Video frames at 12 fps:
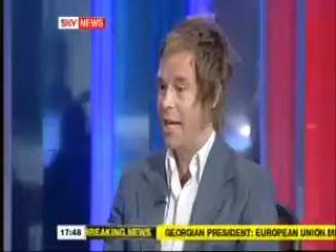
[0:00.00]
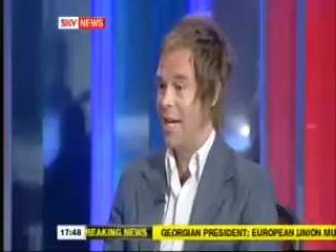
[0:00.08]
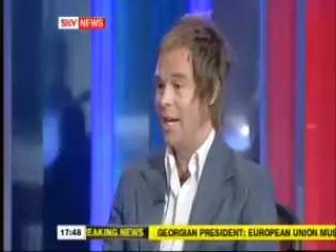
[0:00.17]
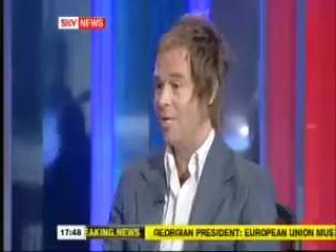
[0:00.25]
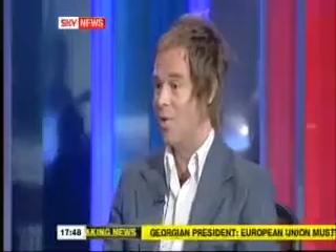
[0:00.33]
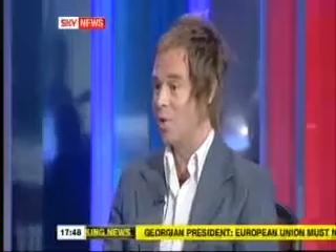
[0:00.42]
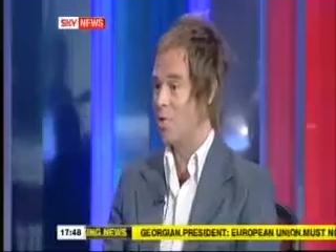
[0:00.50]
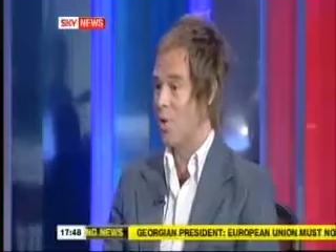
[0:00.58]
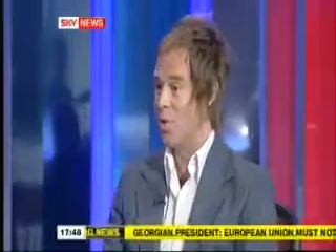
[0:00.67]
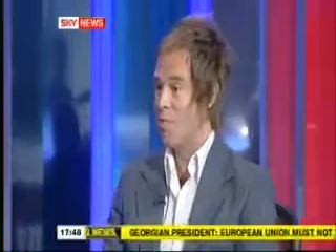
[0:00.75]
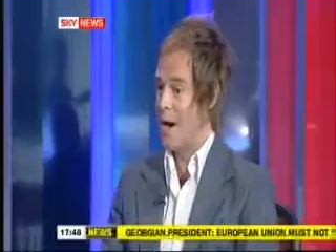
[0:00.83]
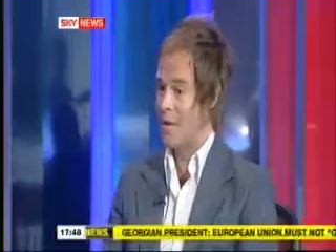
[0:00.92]
He, of course,
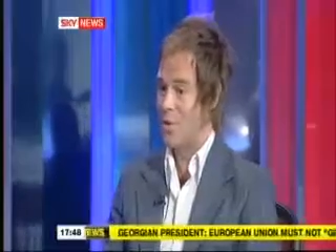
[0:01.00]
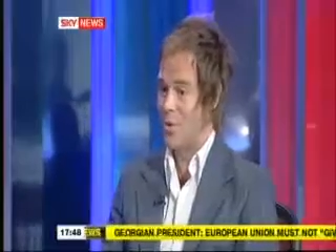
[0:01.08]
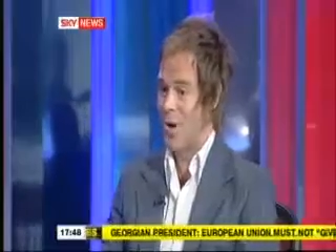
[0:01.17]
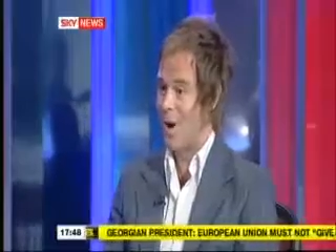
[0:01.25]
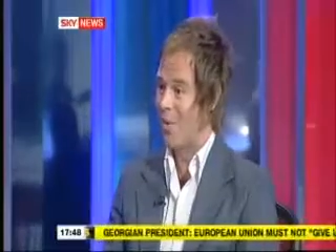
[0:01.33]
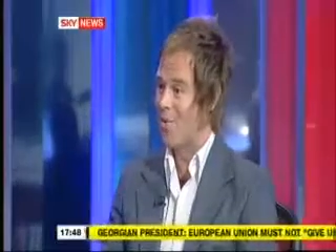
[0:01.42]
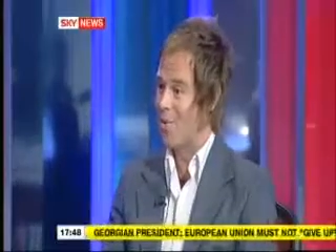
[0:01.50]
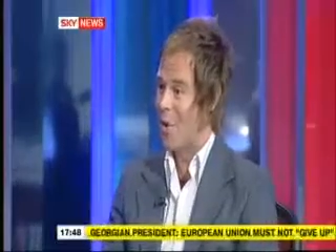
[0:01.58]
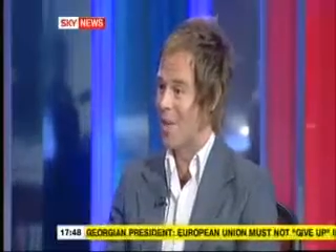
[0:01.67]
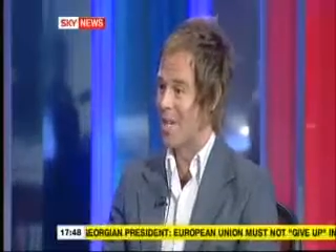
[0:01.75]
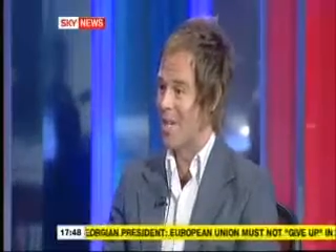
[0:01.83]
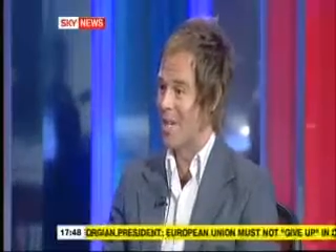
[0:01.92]
won a match with a
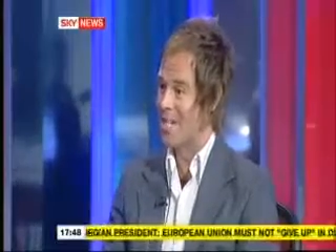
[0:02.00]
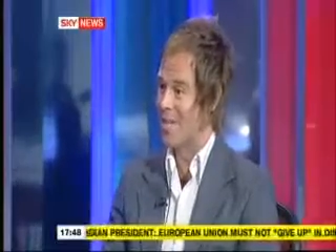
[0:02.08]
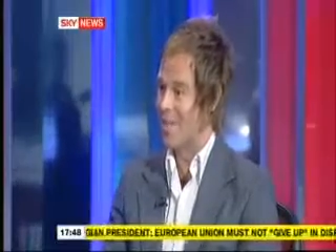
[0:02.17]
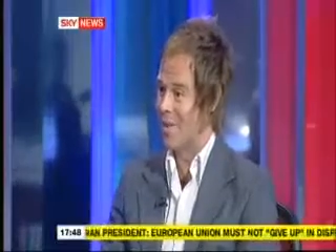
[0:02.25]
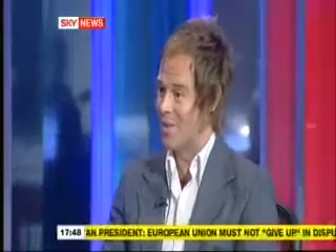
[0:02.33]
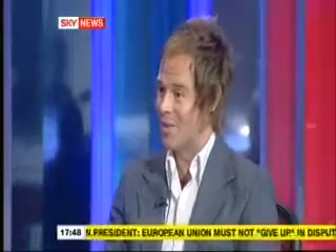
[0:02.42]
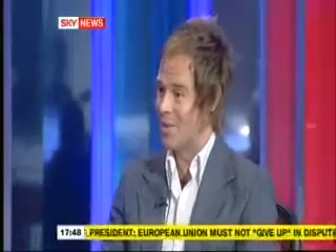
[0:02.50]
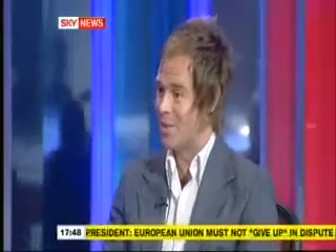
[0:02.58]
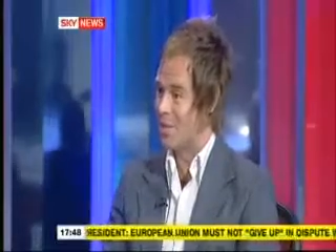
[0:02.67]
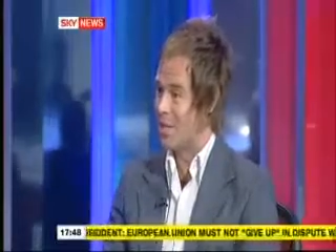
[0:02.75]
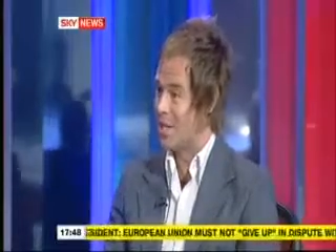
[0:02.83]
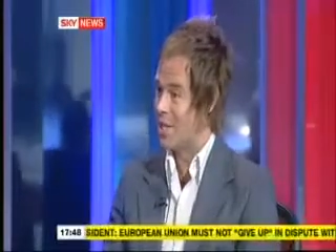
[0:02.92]
hole-in-one at the last event, which
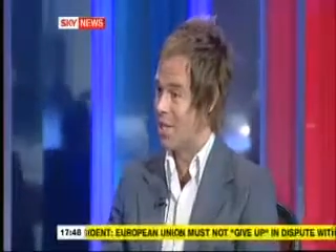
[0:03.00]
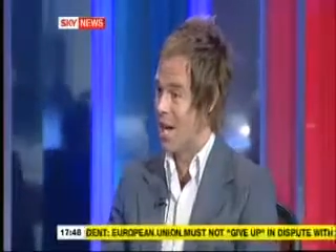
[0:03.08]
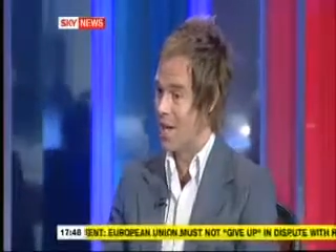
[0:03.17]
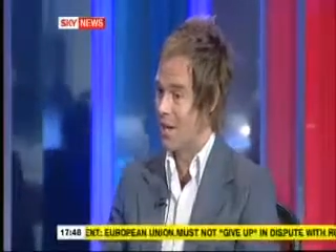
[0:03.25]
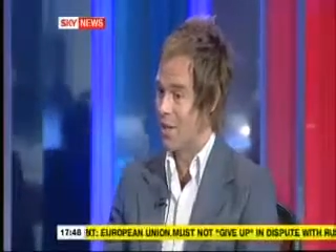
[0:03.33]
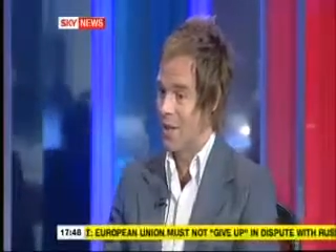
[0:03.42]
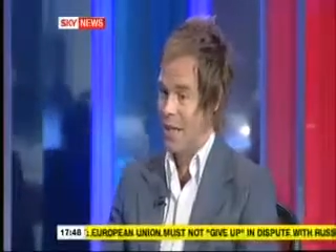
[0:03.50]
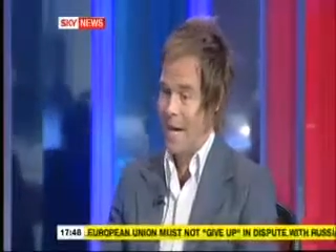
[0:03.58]
was sensational.